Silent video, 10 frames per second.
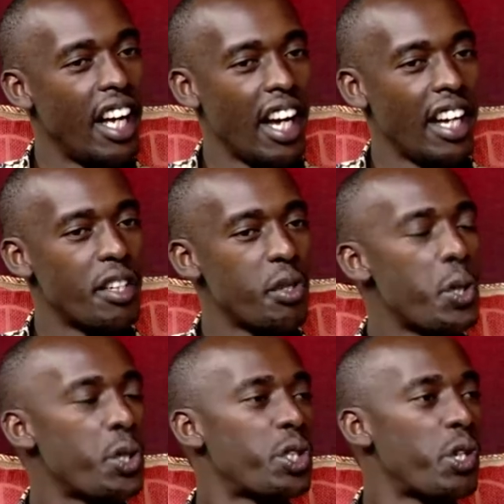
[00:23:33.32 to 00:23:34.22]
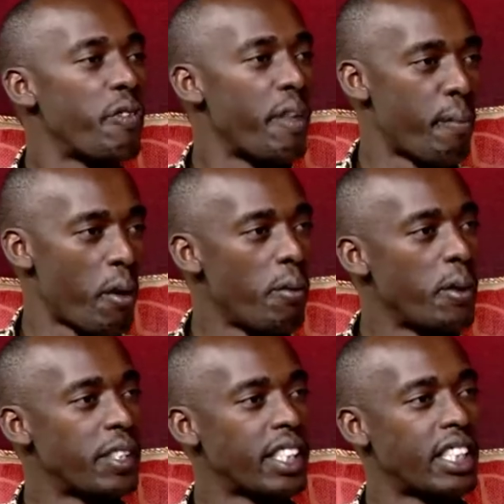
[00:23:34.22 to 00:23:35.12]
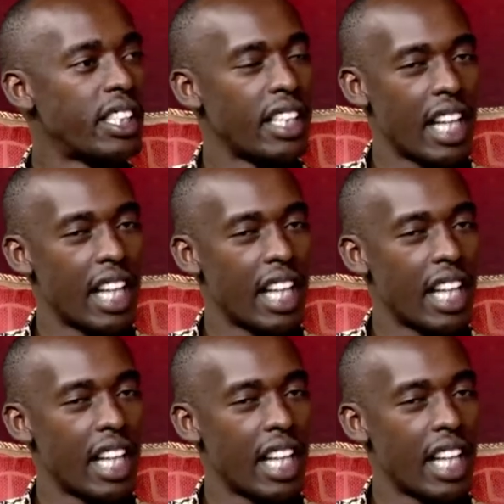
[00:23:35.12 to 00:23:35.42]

and you resolve the problems